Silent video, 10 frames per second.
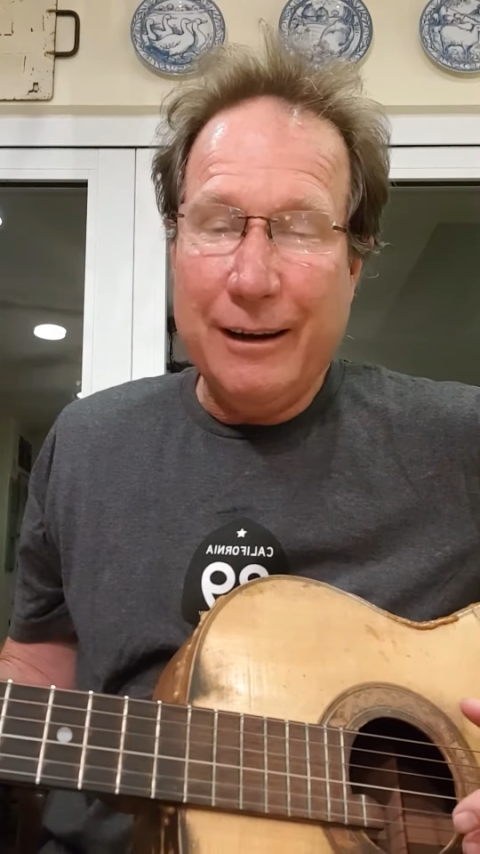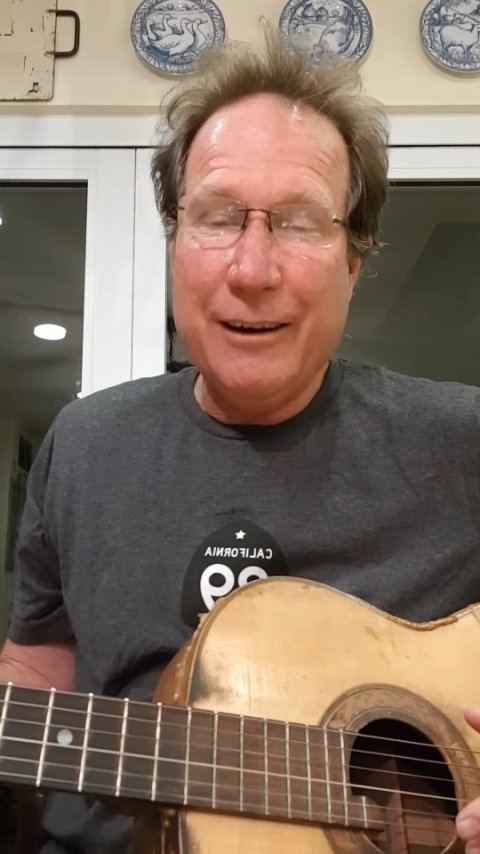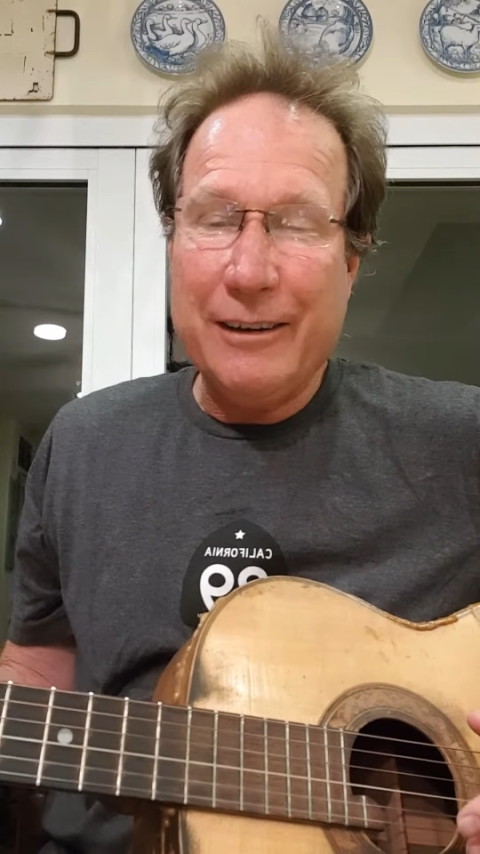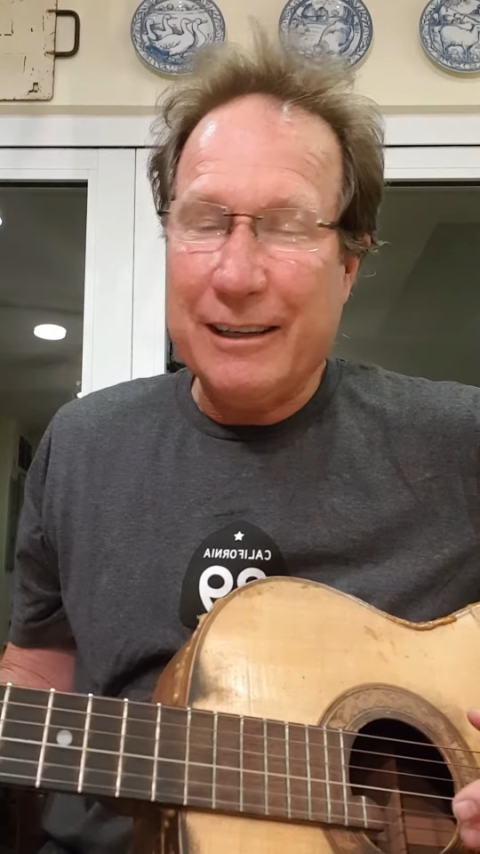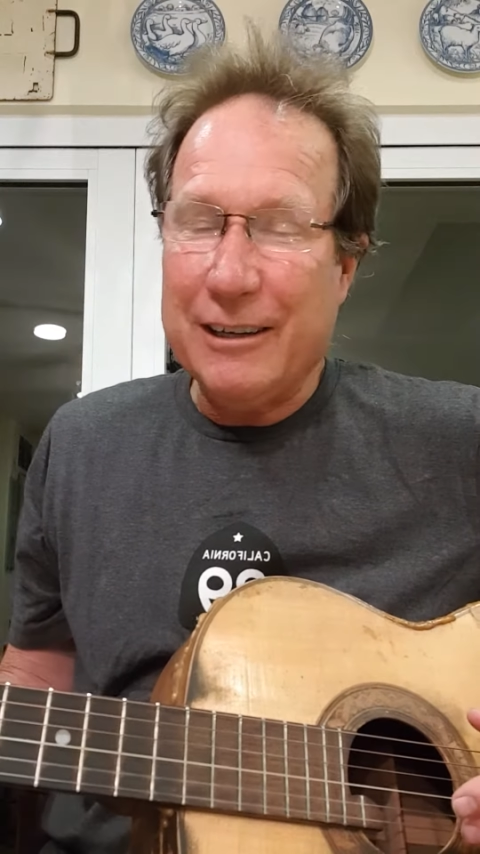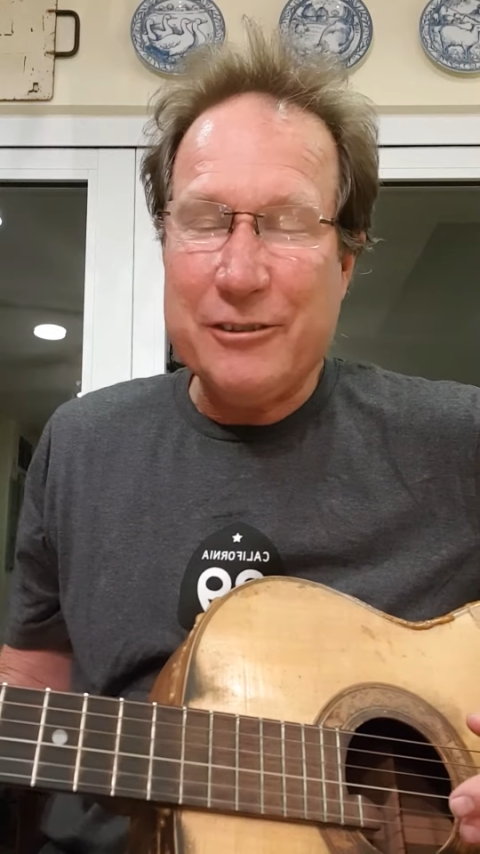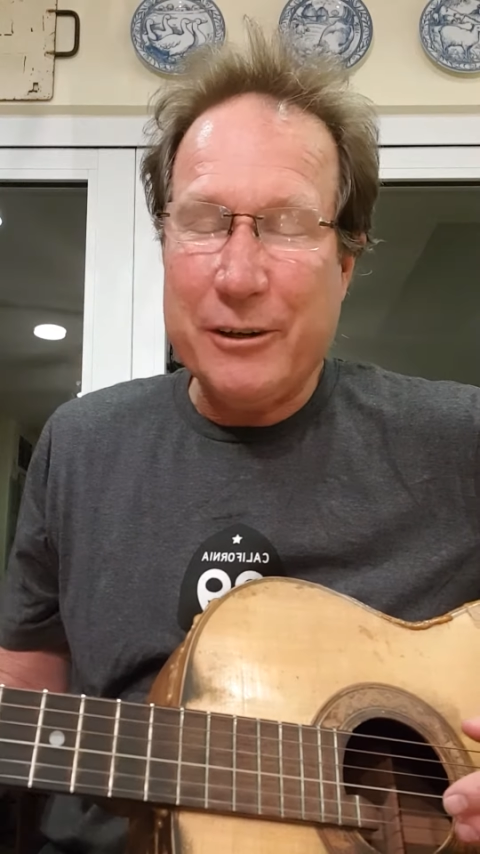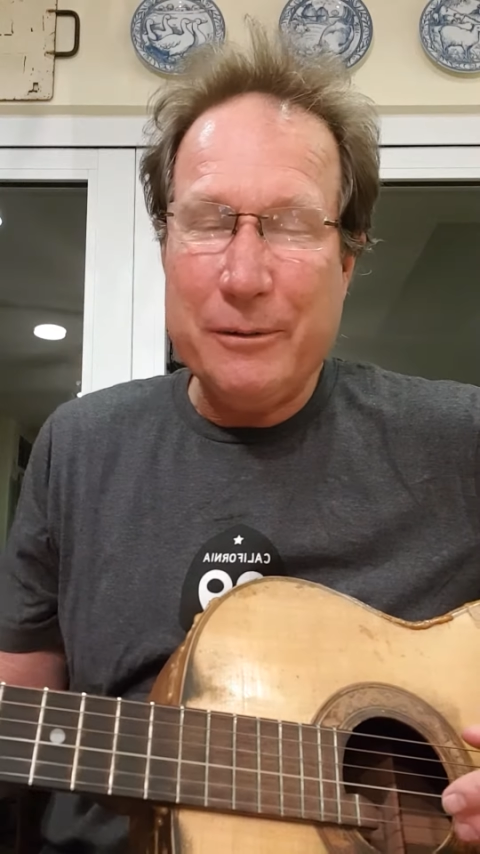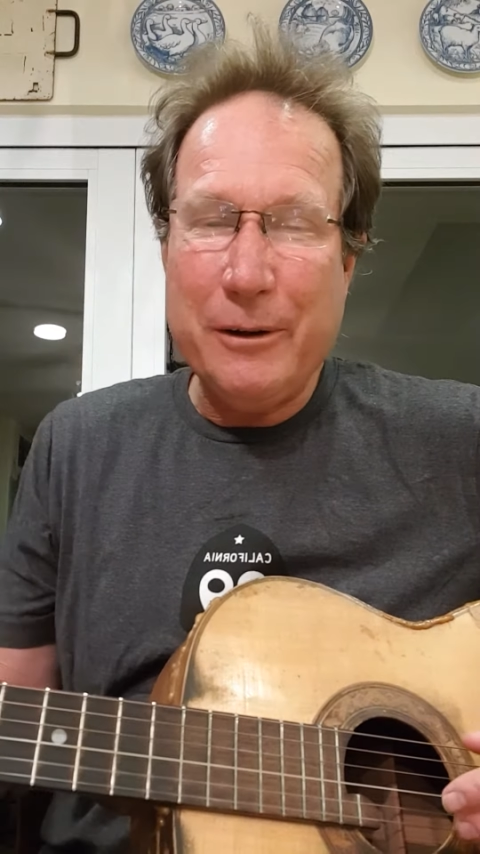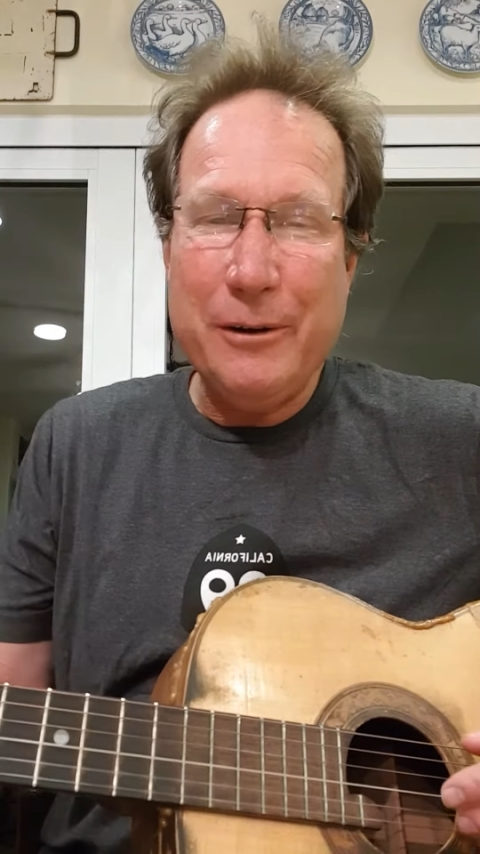on a
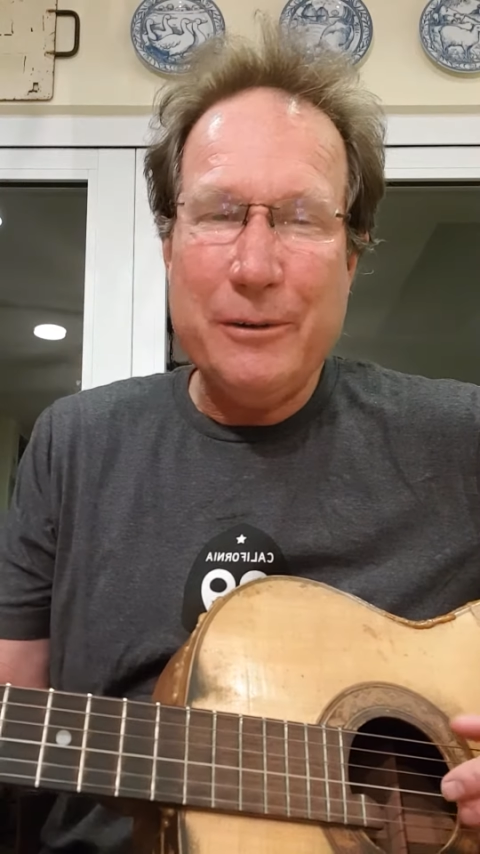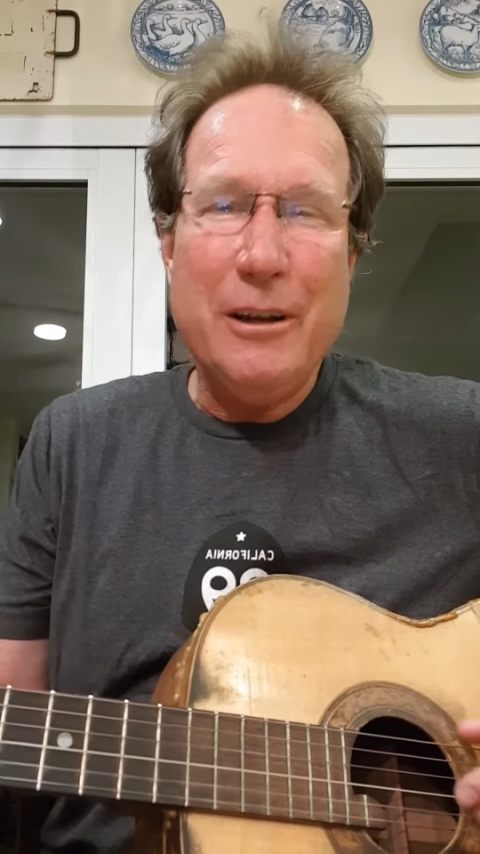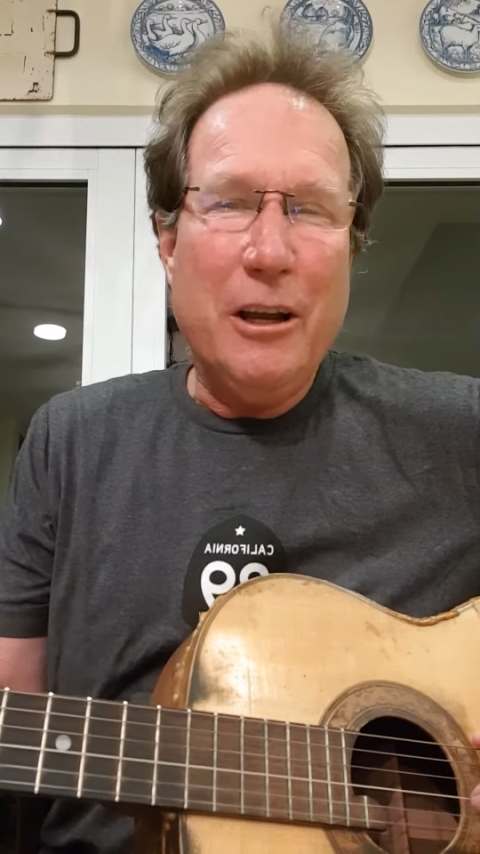country road.